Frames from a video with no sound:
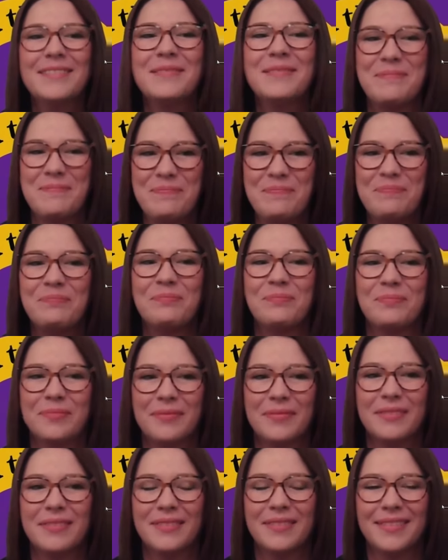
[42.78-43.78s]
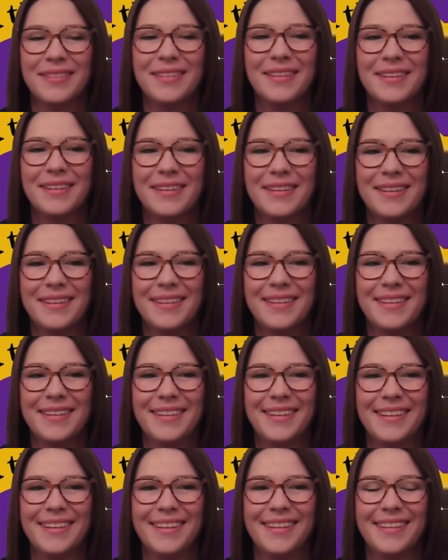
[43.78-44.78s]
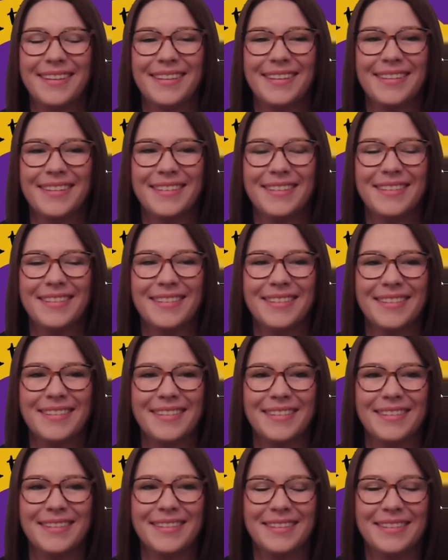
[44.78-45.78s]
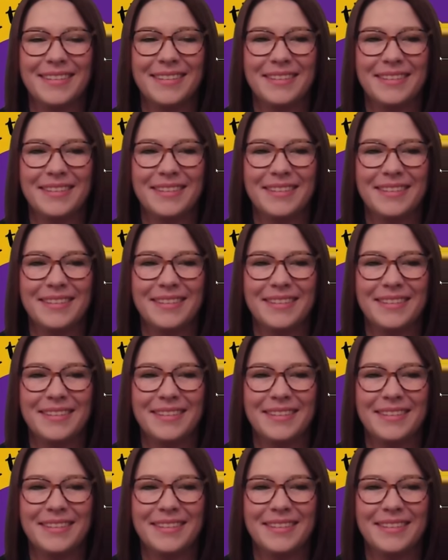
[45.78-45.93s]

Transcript: The person shown says nothing.